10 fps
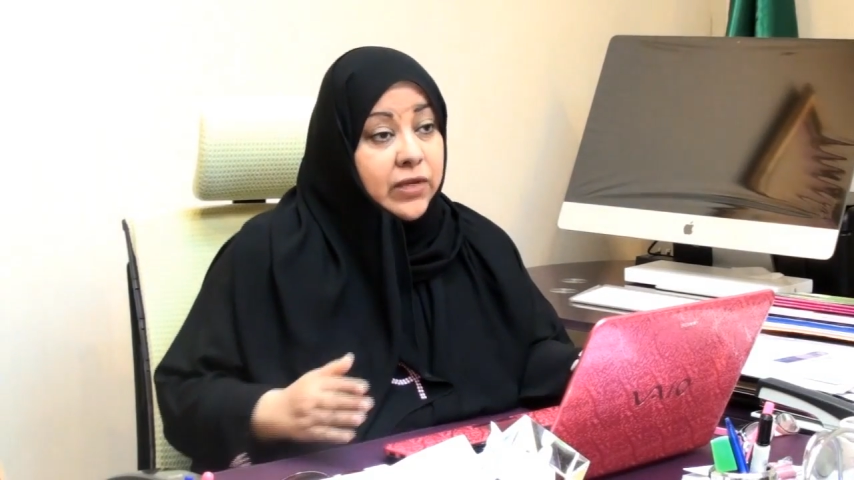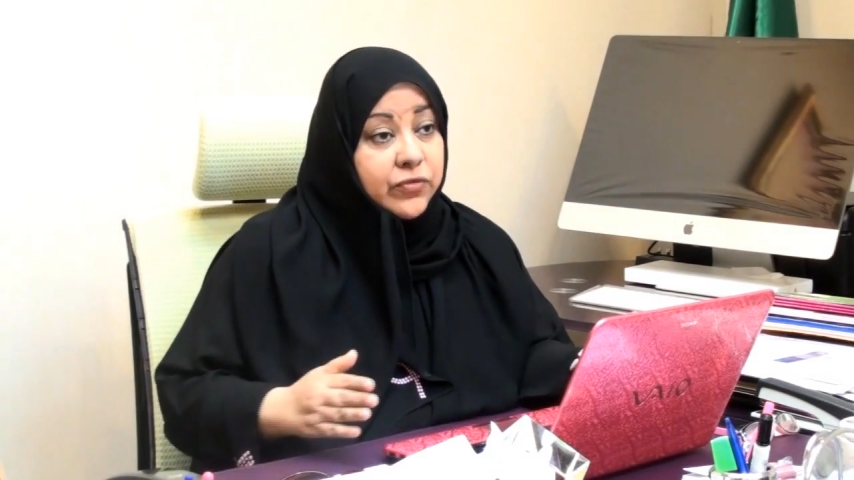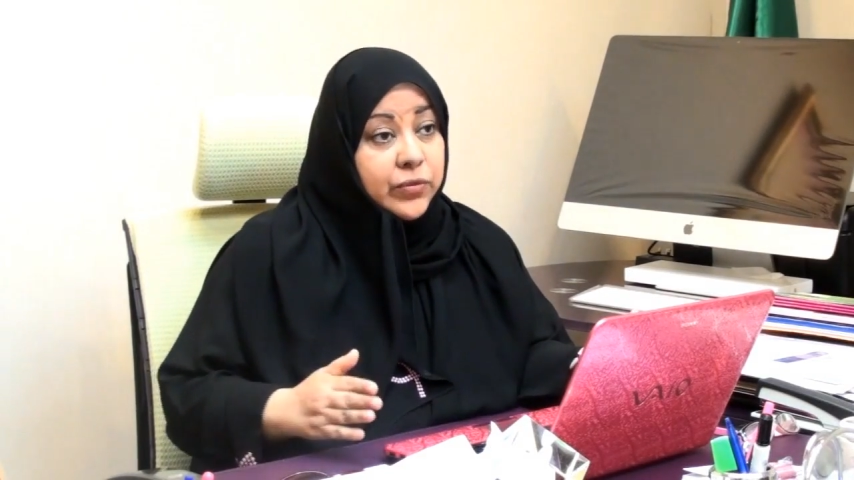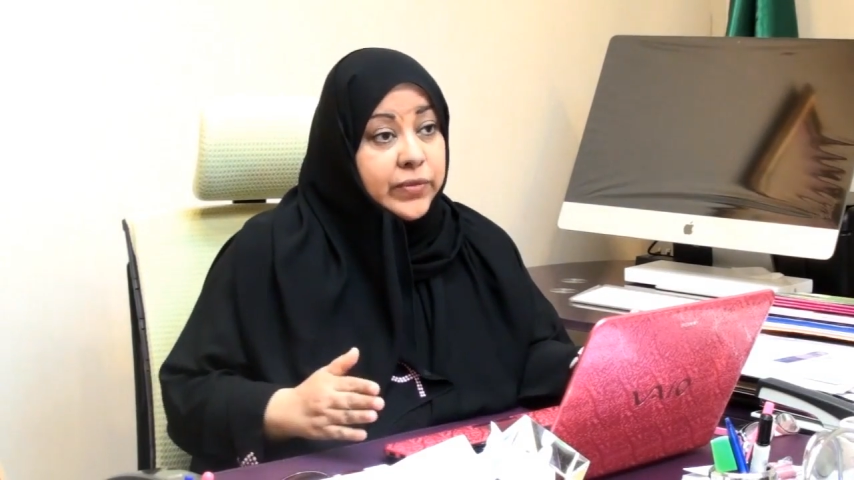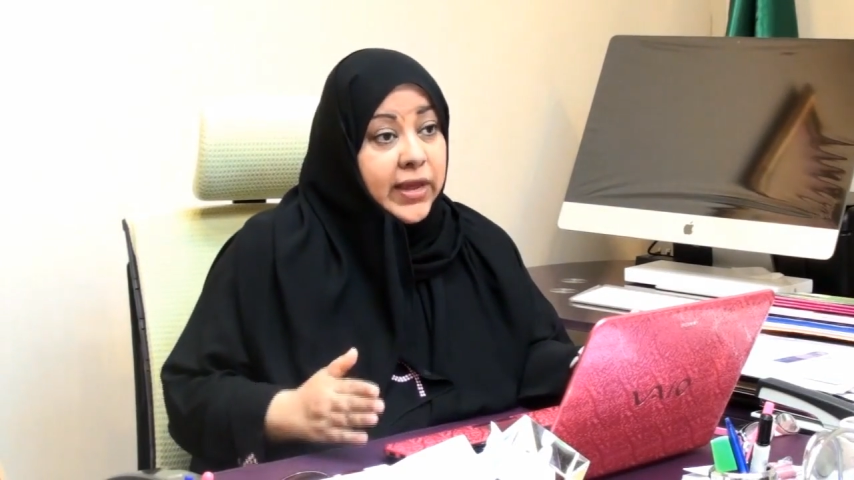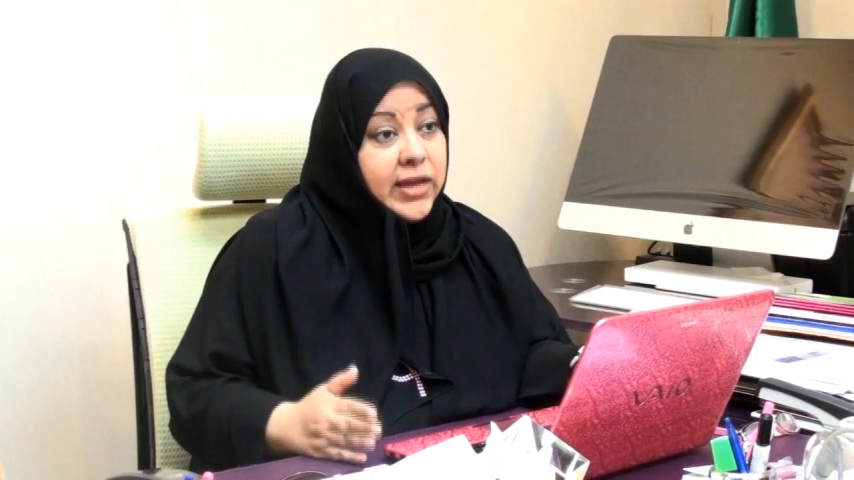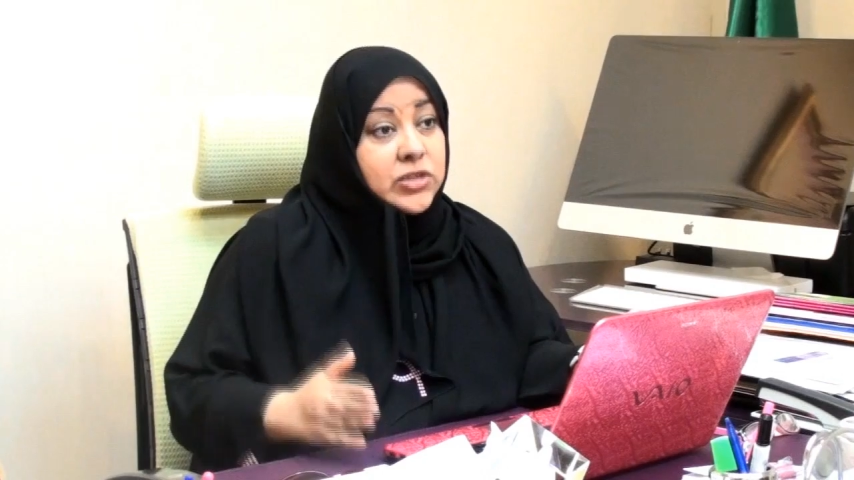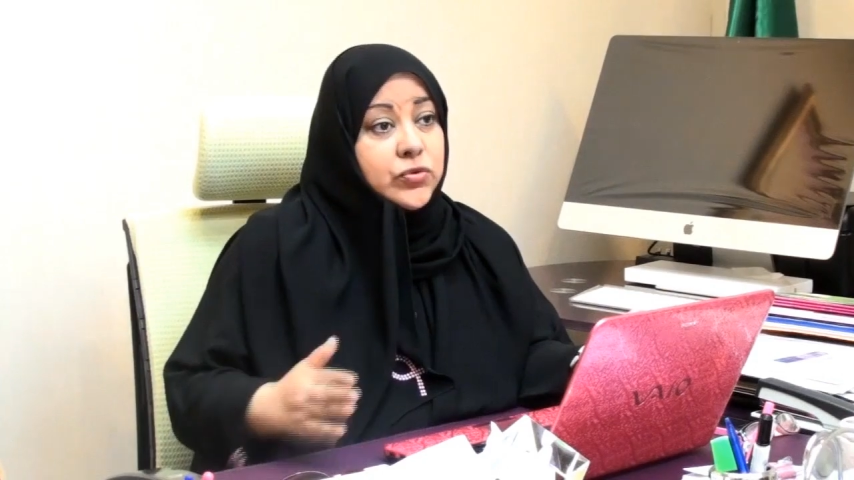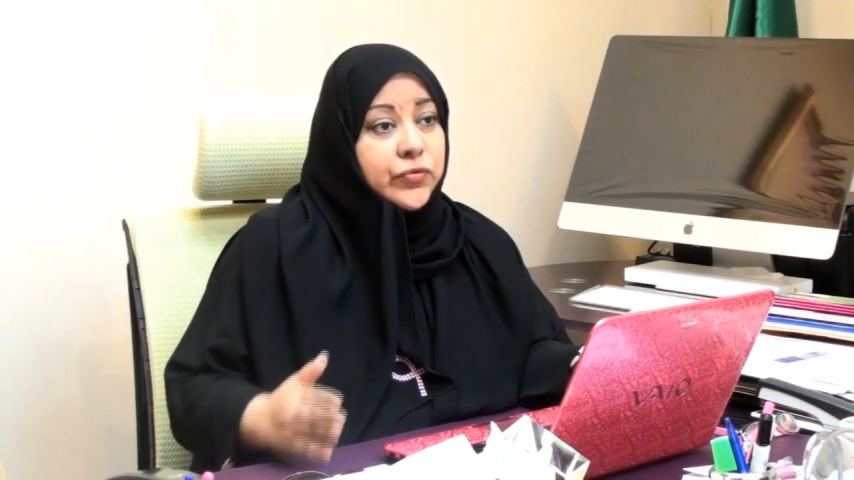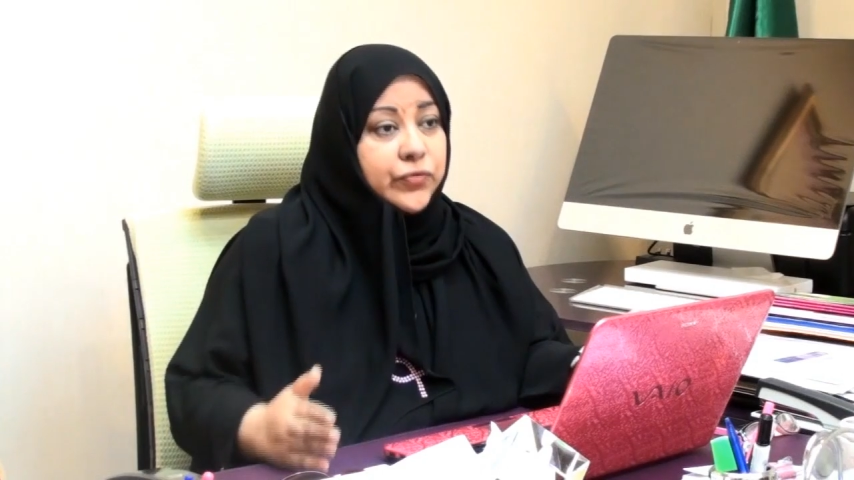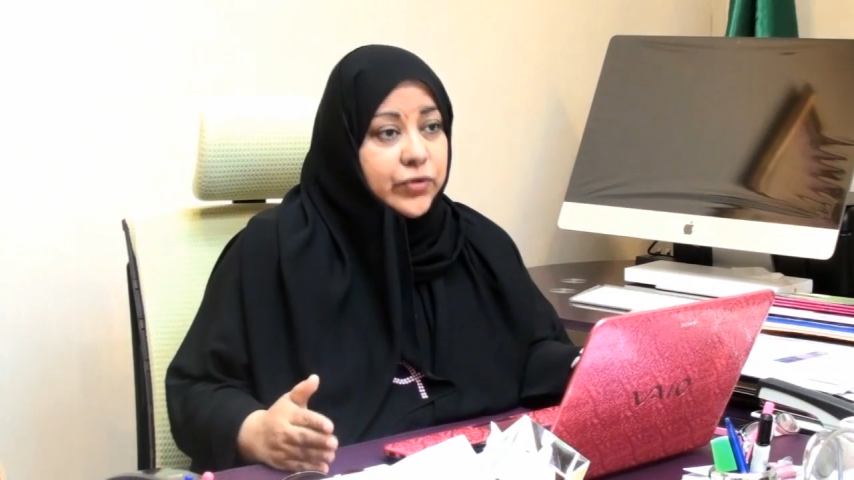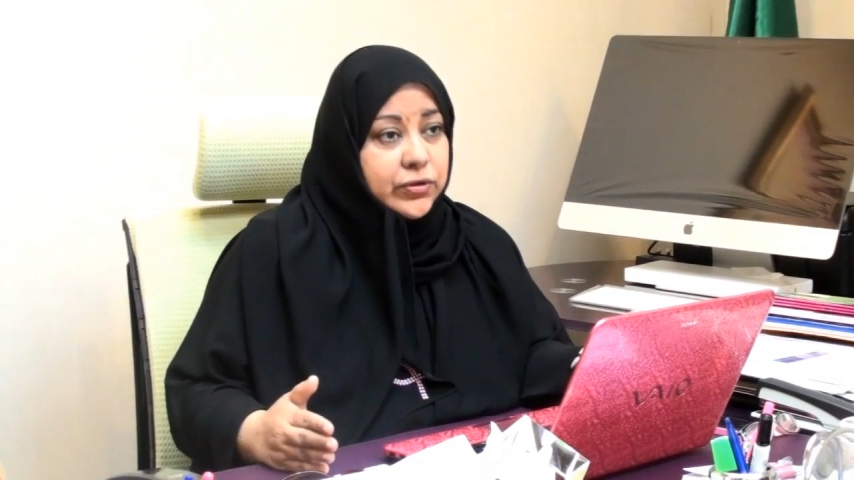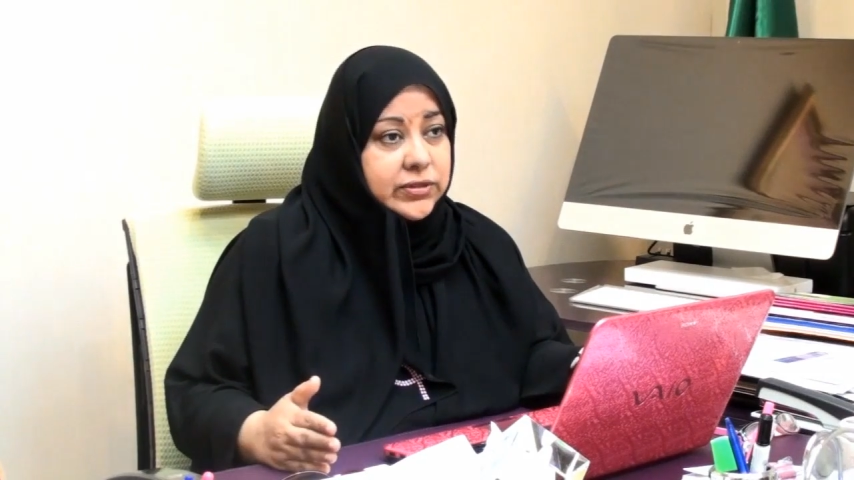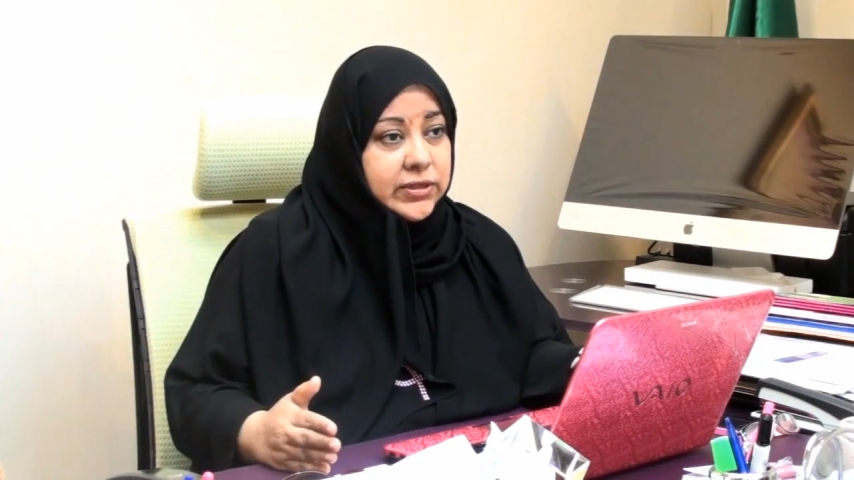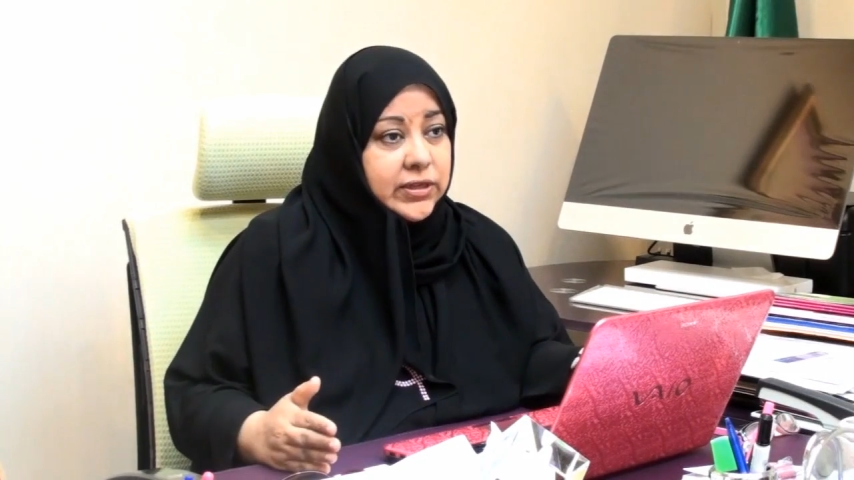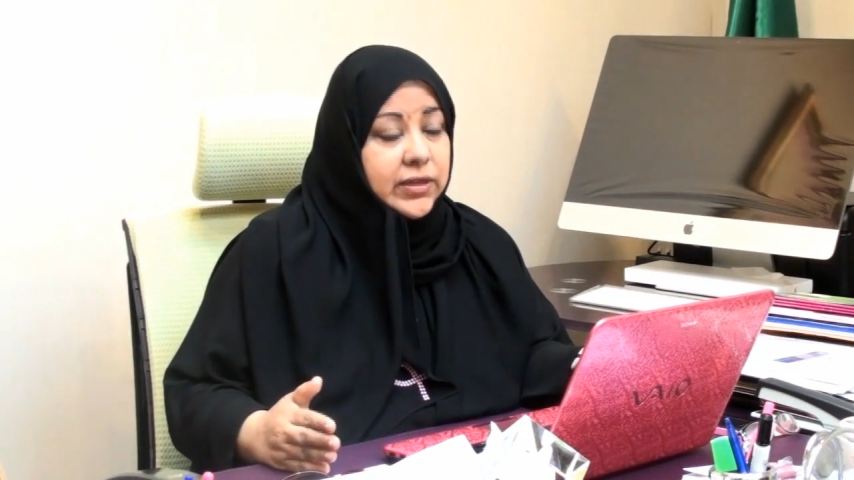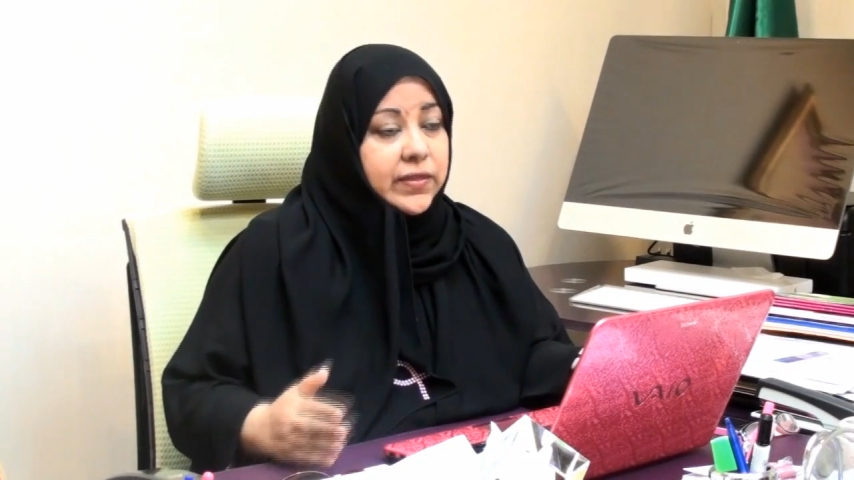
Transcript: I from see. the age of 40,